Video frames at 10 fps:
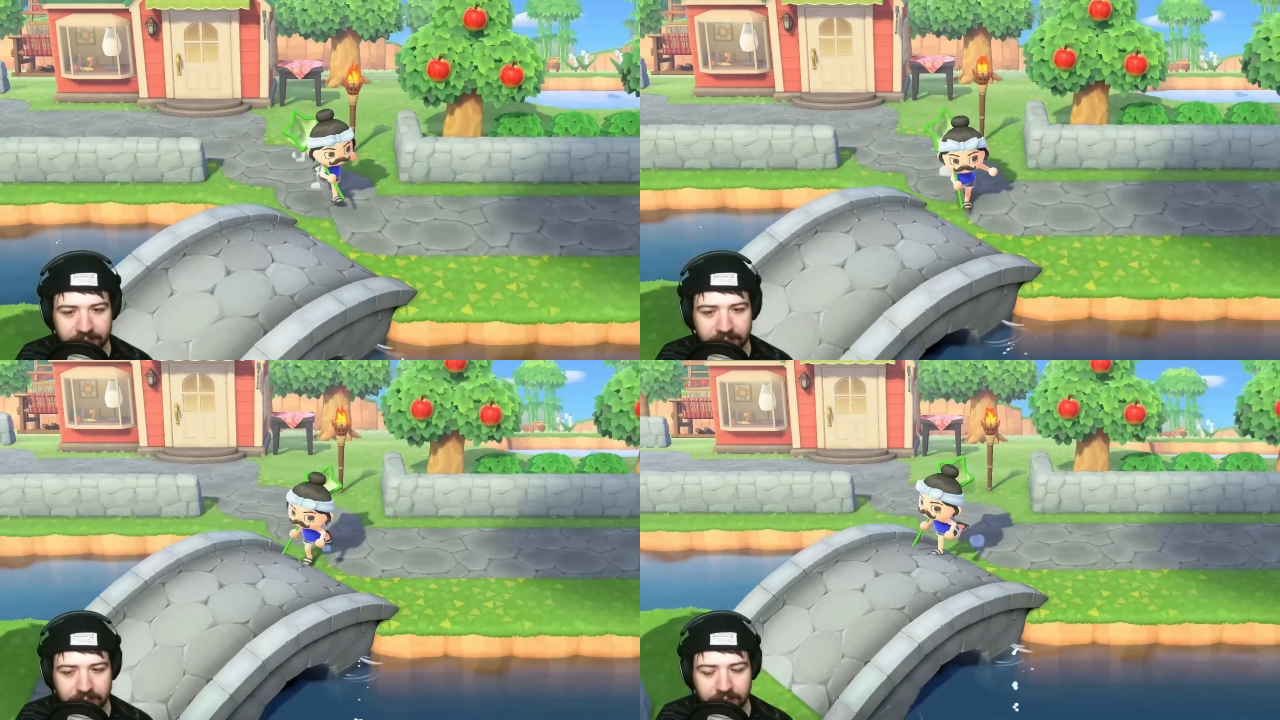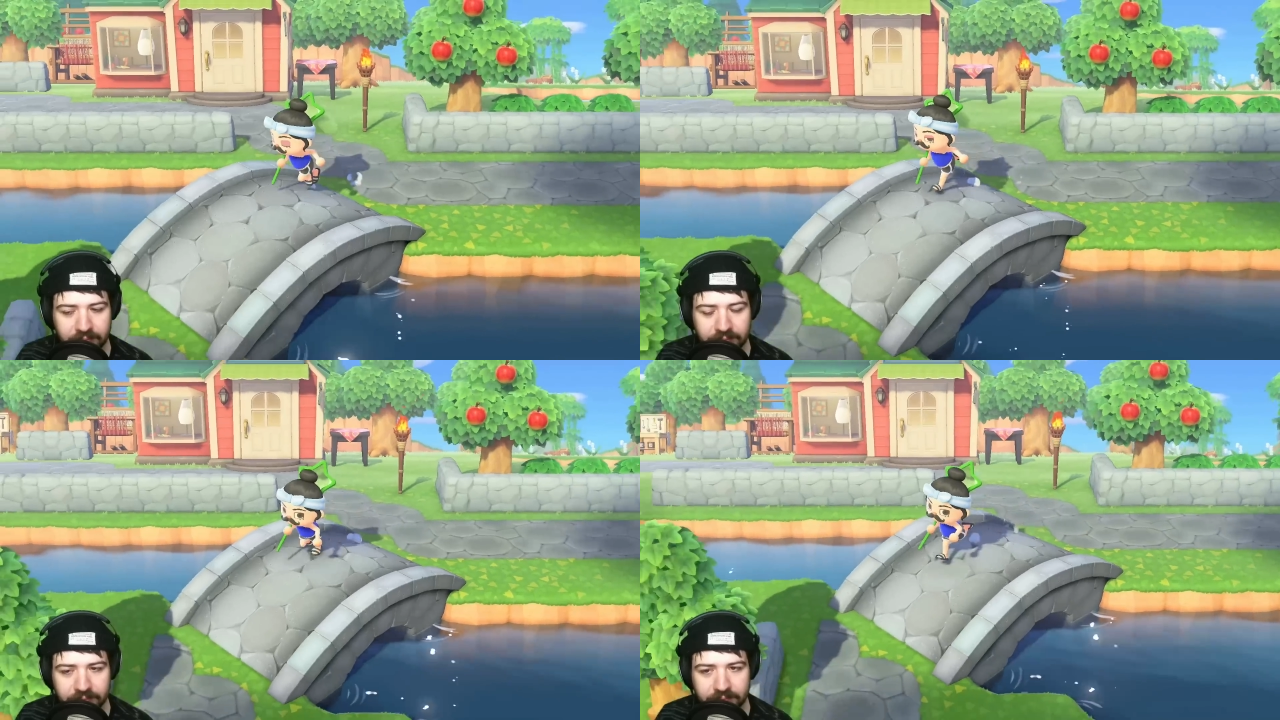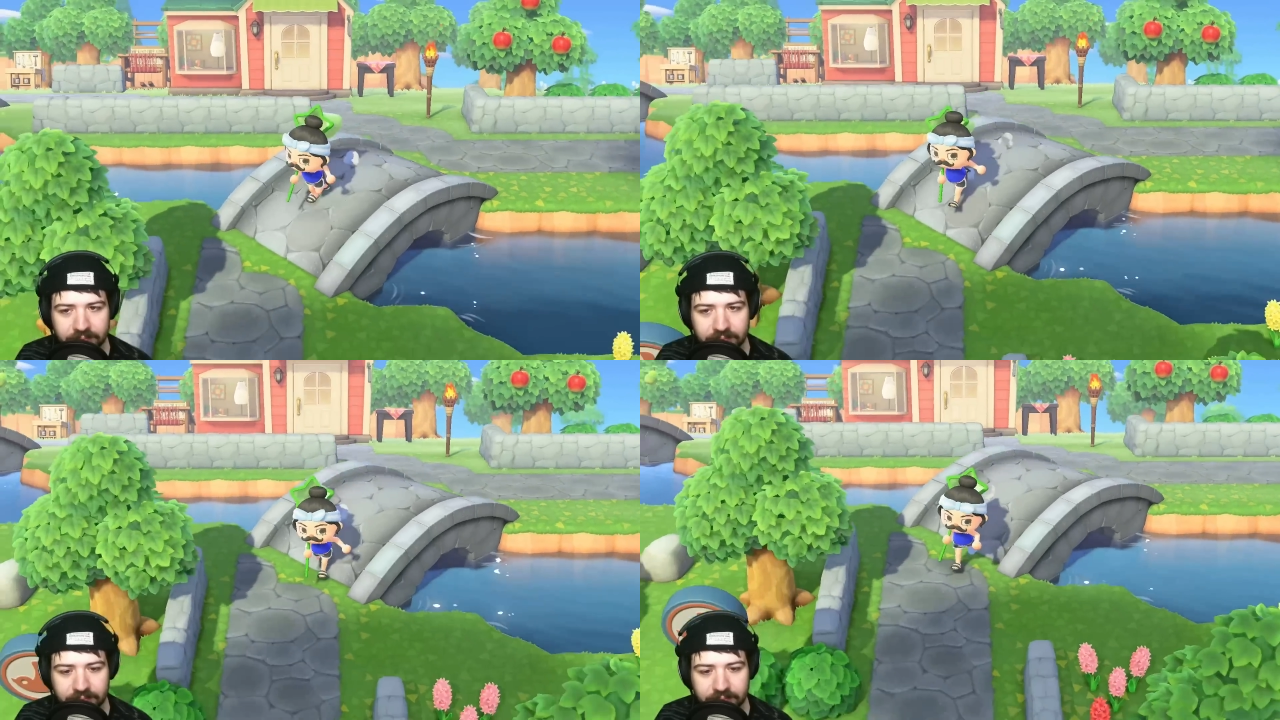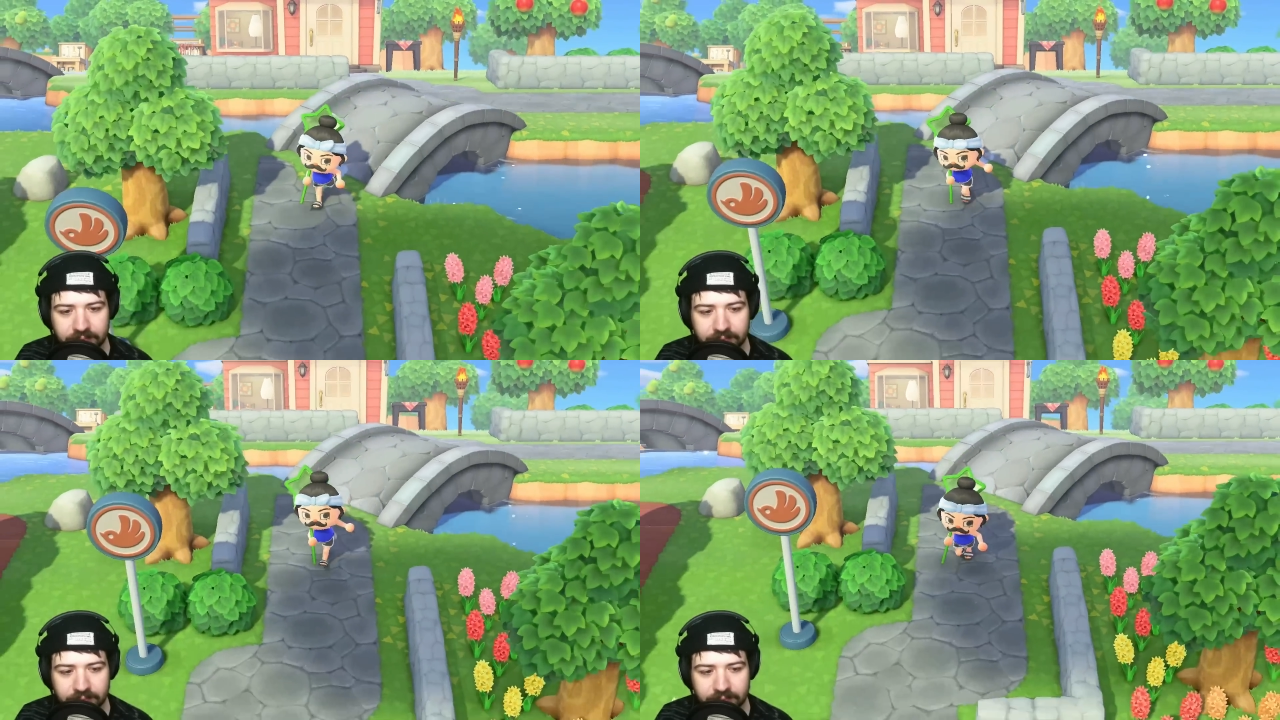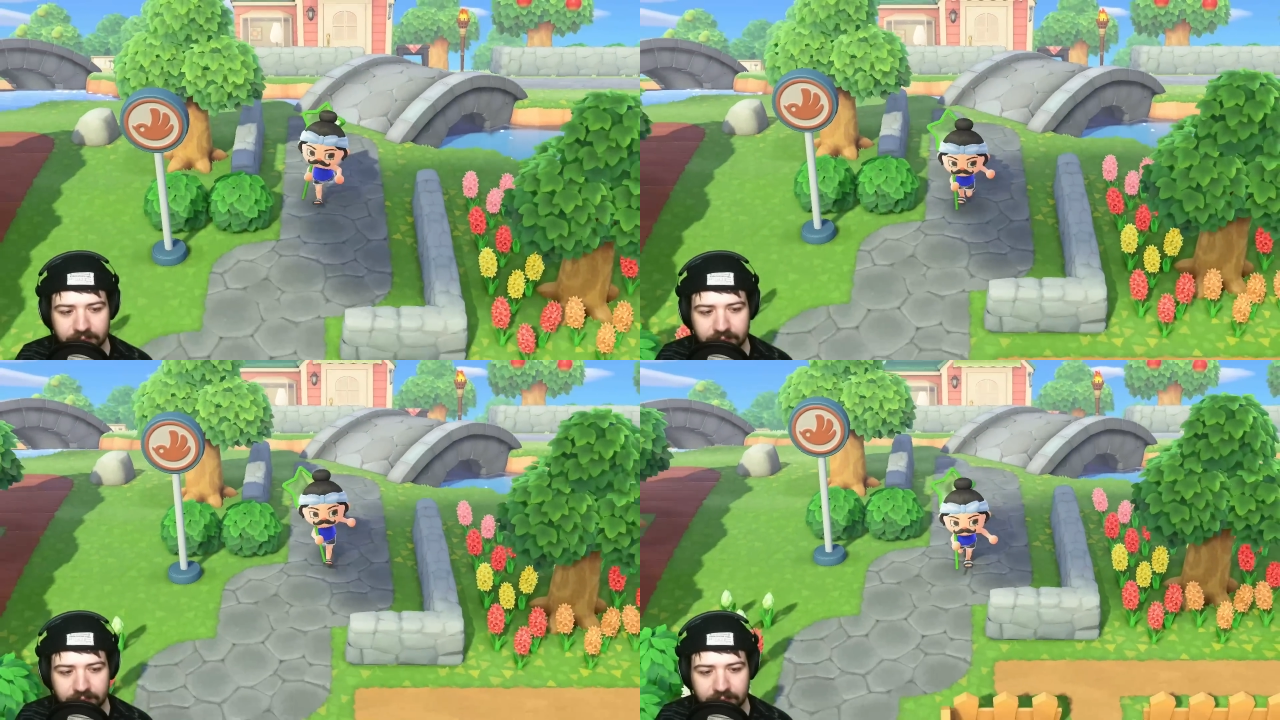
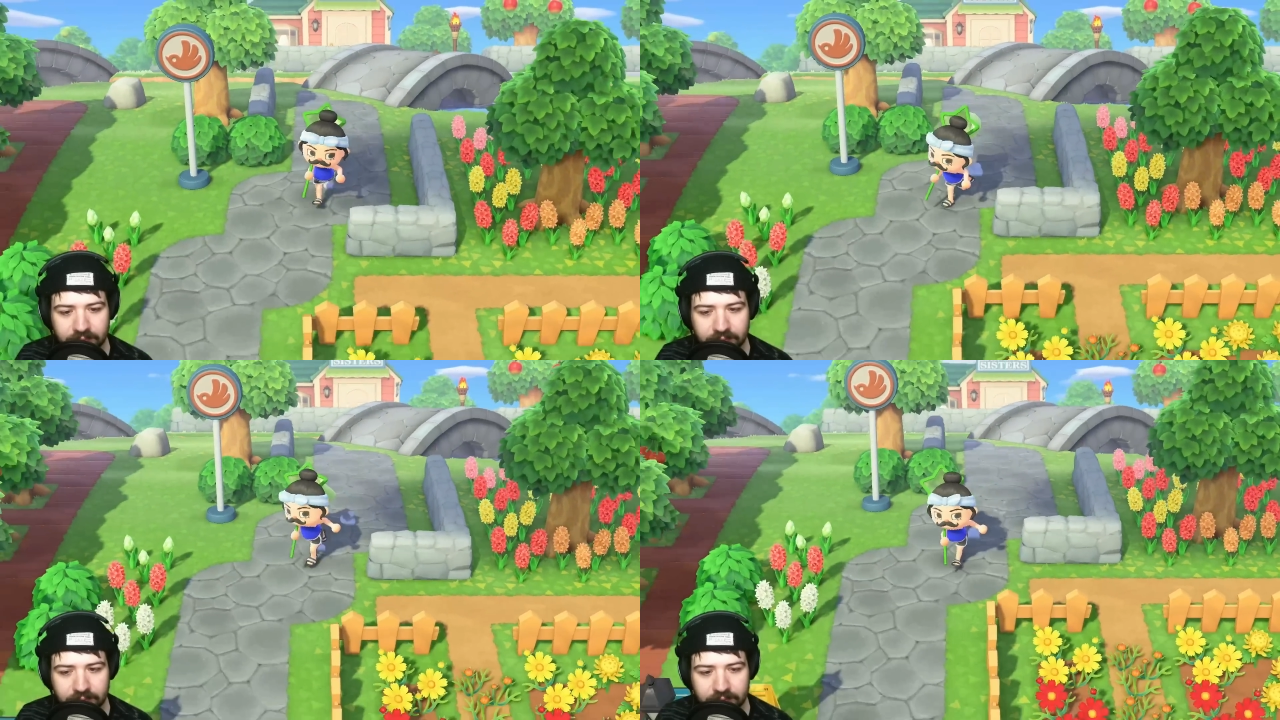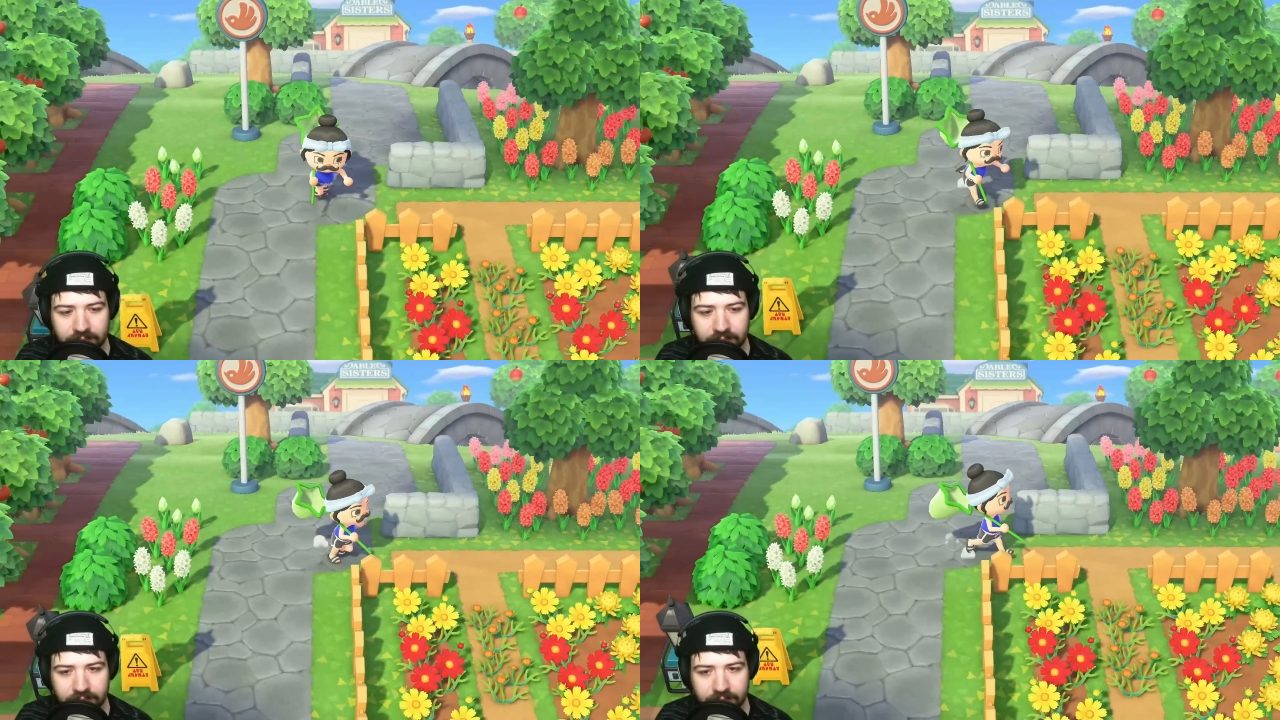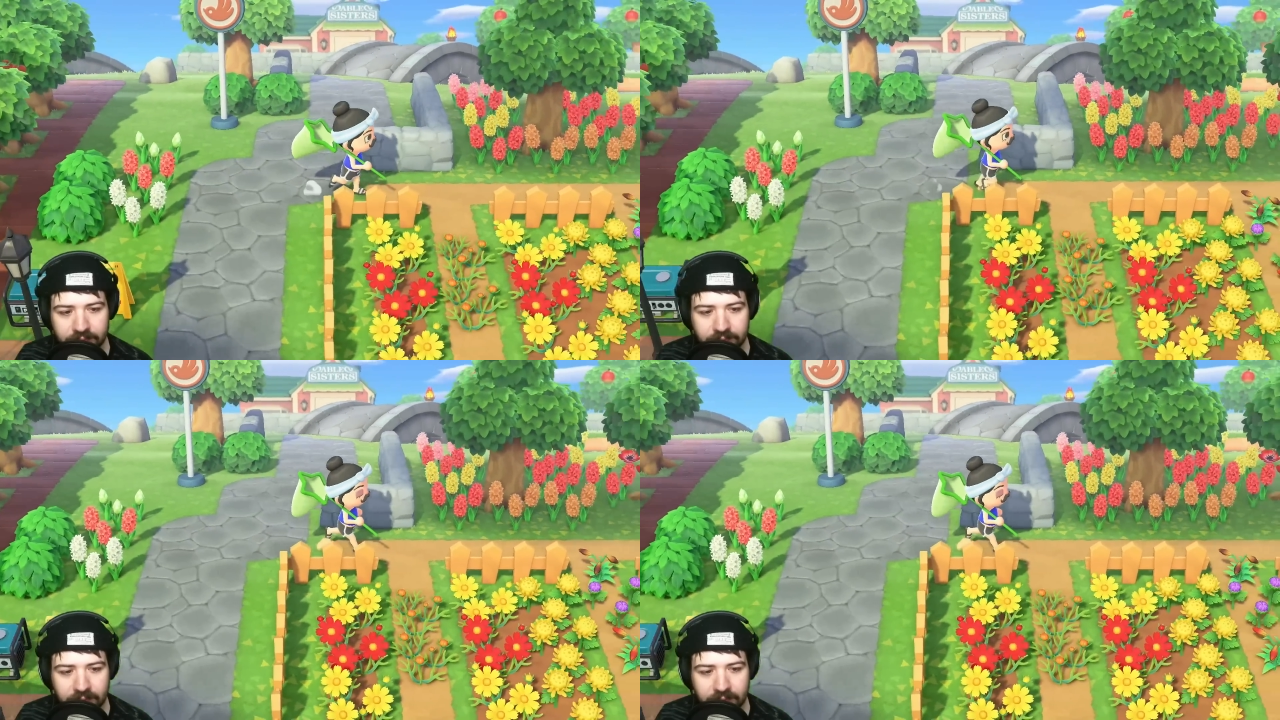[no speech]